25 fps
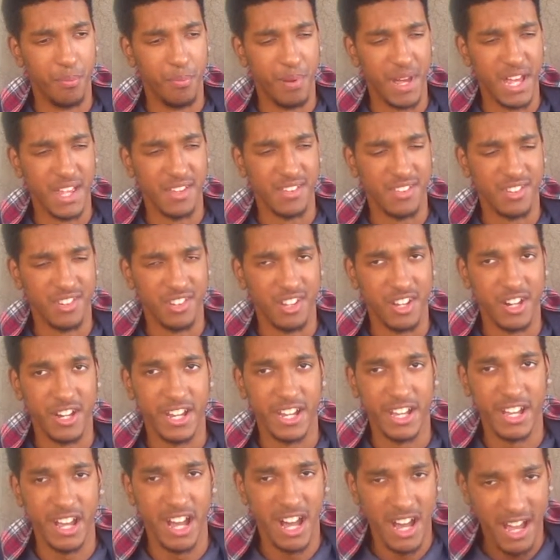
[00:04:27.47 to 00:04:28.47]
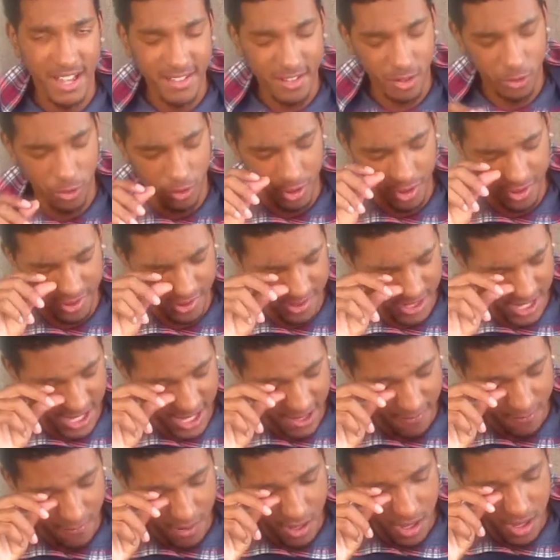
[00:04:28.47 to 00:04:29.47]
best young guys on this
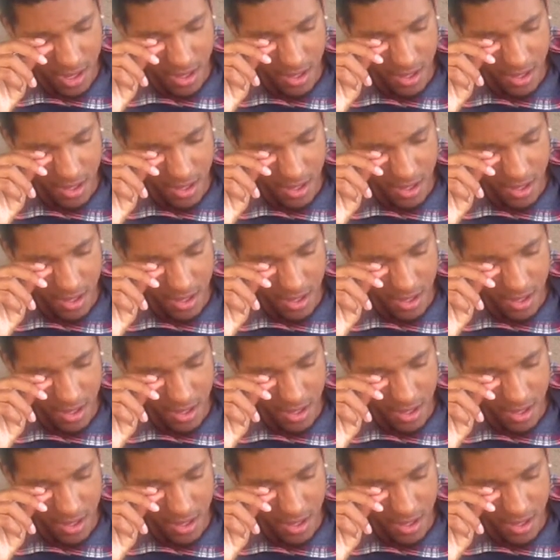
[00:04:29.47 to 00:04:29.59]
team